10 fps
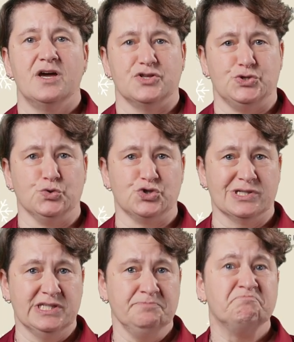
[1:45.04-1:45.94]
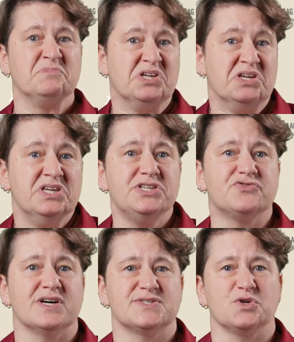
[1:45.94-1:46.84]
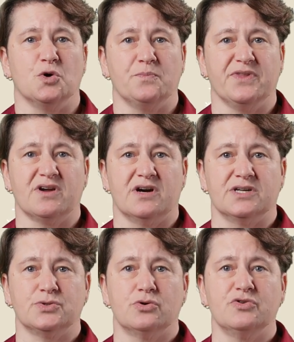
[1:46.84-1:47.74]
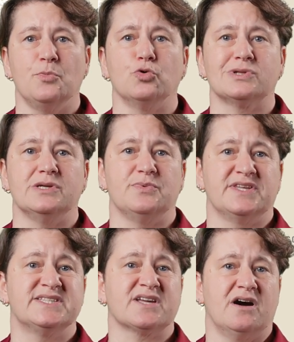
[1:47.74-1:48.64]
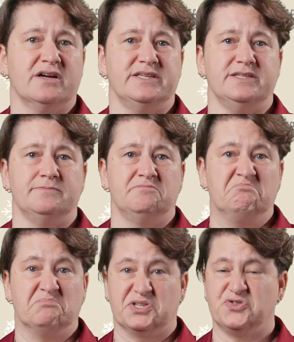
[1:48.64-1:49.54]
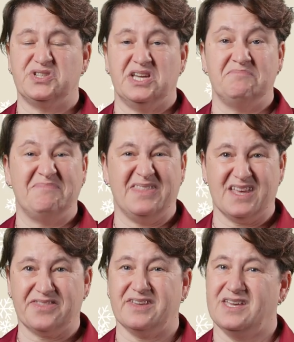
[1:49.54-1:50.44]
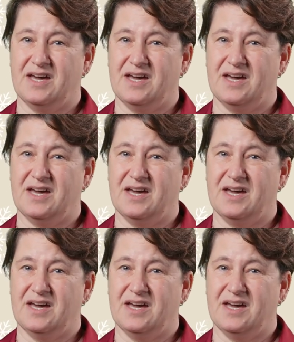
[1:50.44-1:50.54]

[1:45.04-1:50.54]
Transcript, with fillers: As usually, he tries to open the car door remotely with his car key, but today nothing